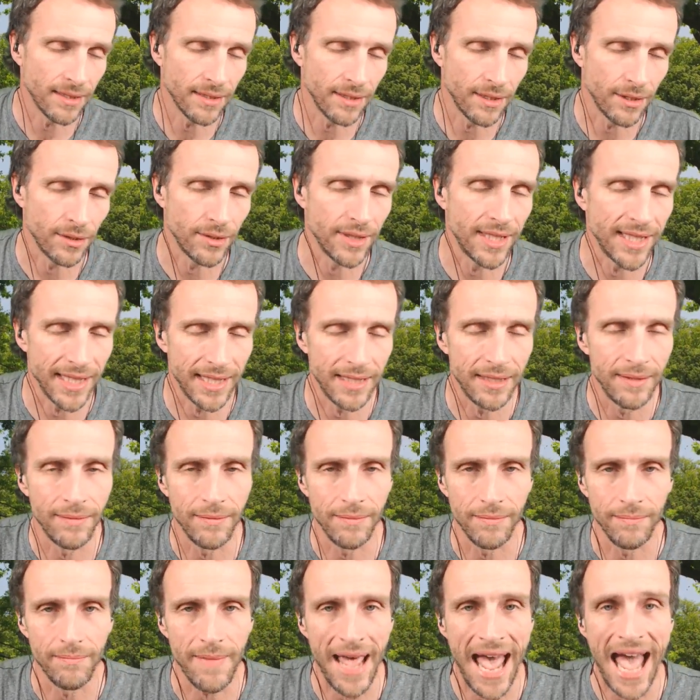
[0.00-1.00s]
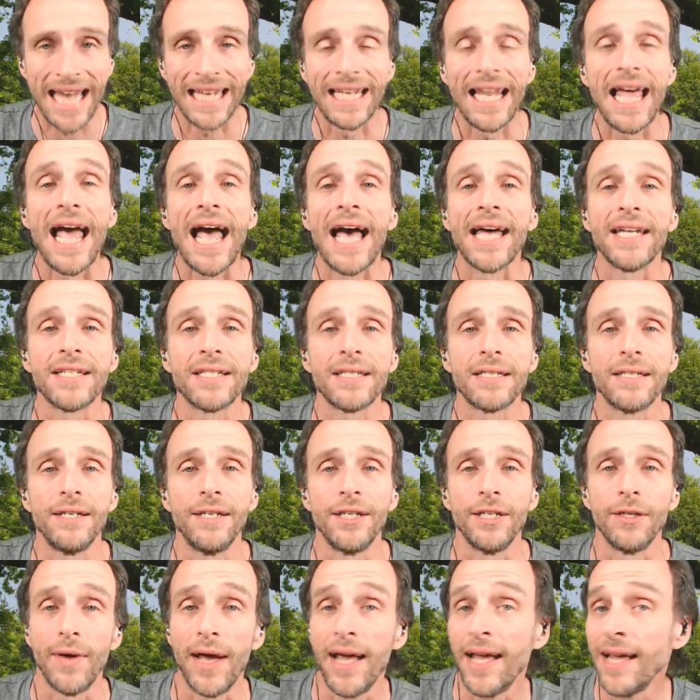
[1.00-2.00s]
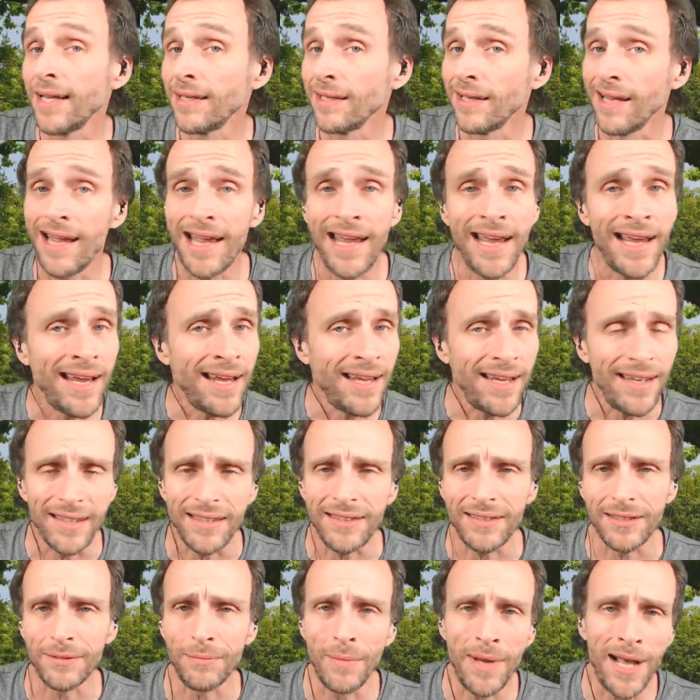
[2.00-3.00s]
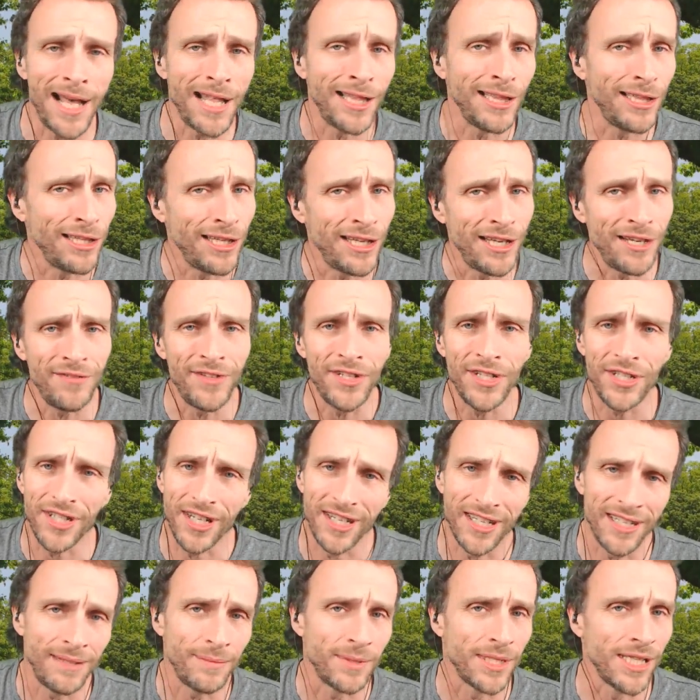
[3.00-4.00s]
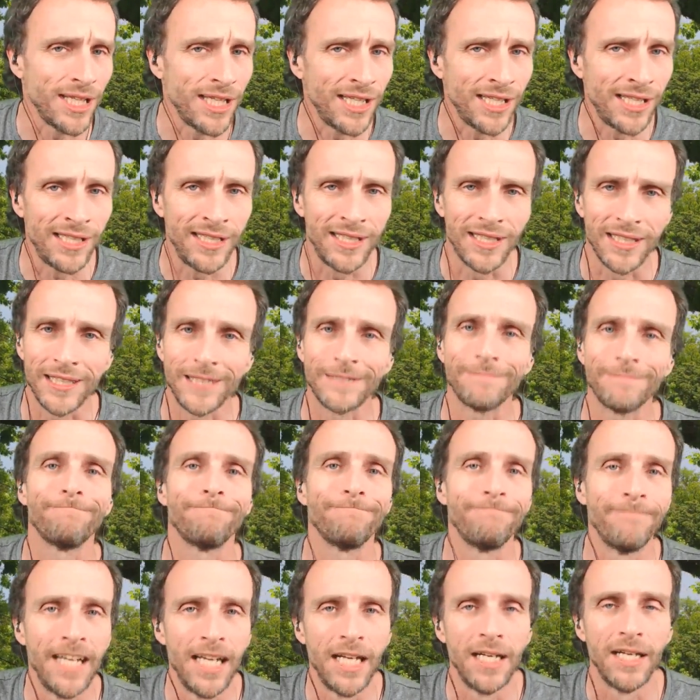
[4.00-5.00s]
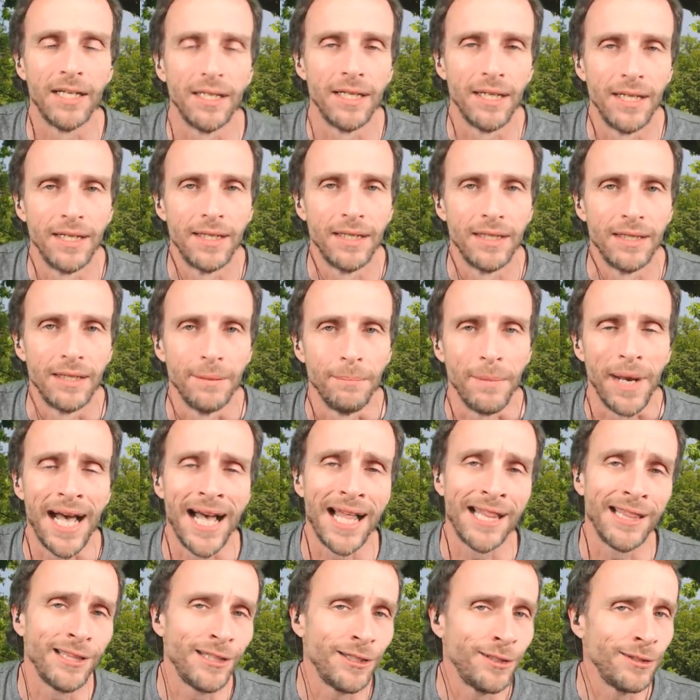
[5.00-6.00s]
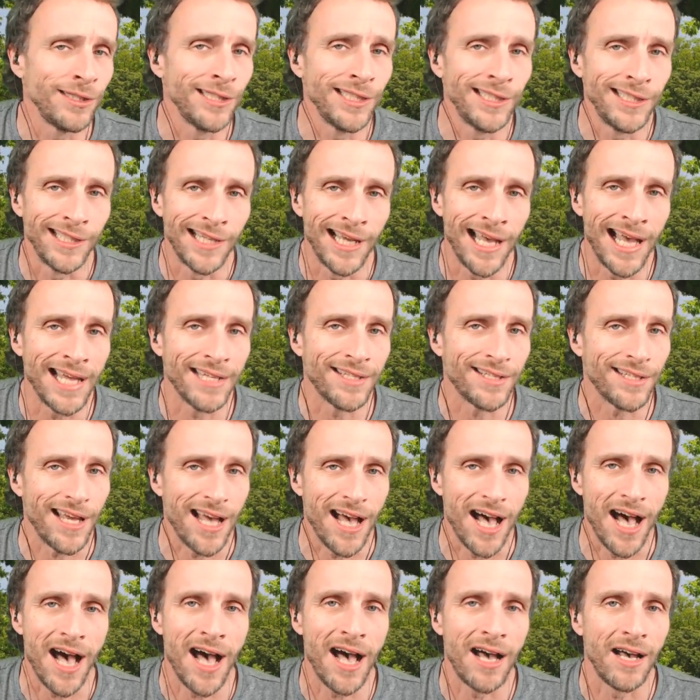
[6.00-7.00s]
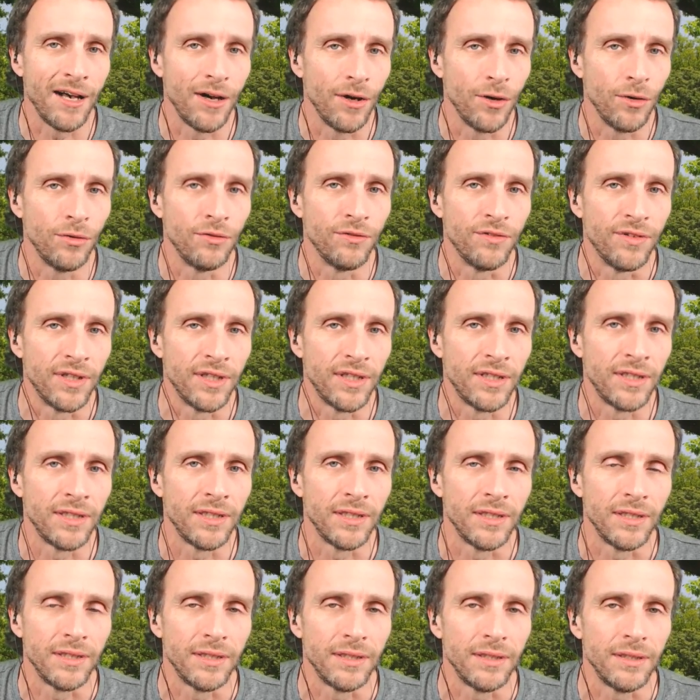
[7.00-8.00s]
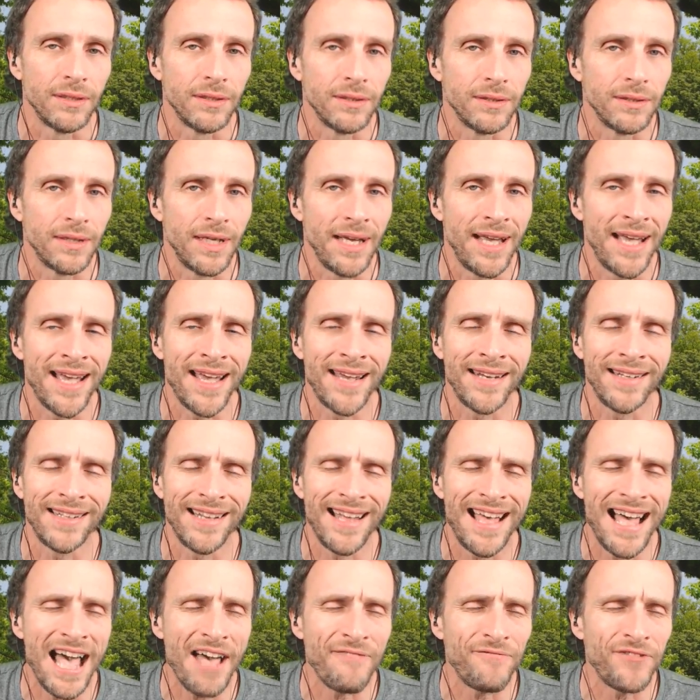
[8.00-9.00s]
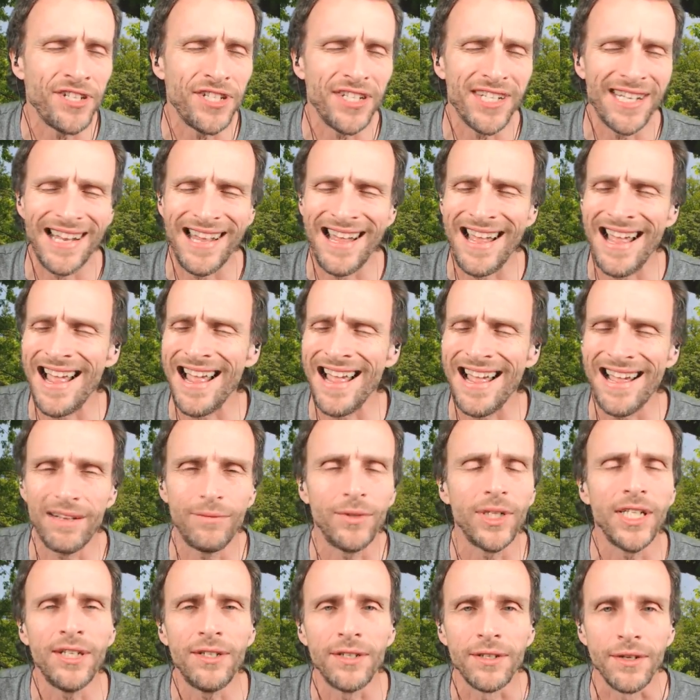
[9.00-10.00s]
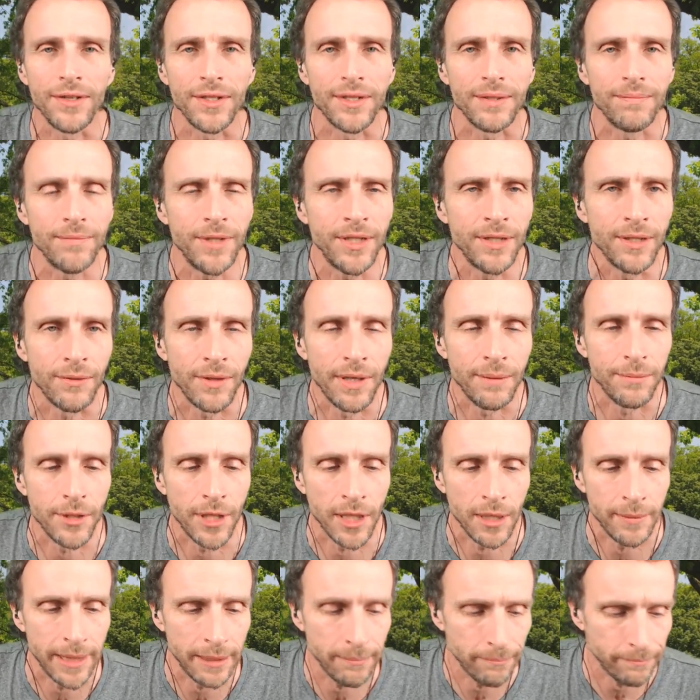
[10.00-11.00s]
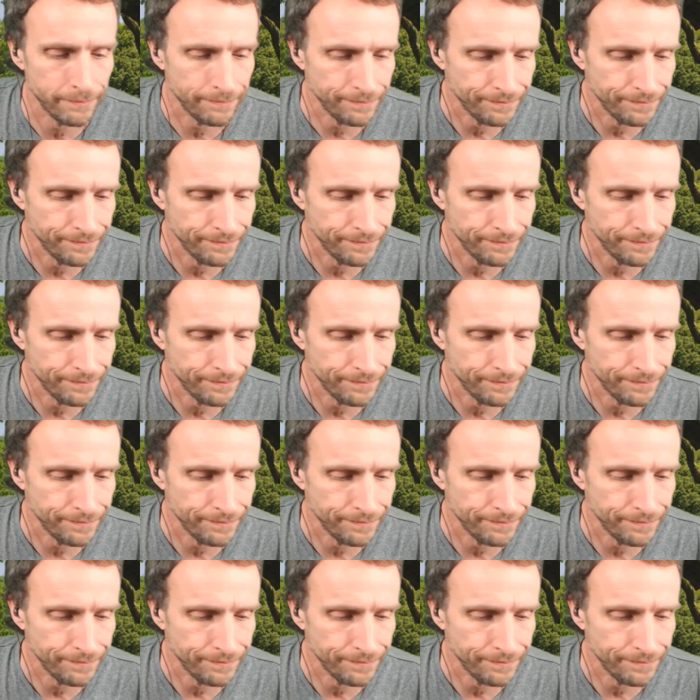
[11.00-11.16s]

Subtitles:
or did At Last, At last my love has come along, my lonely nights are over, and life is like, well, you know what I'm talking about.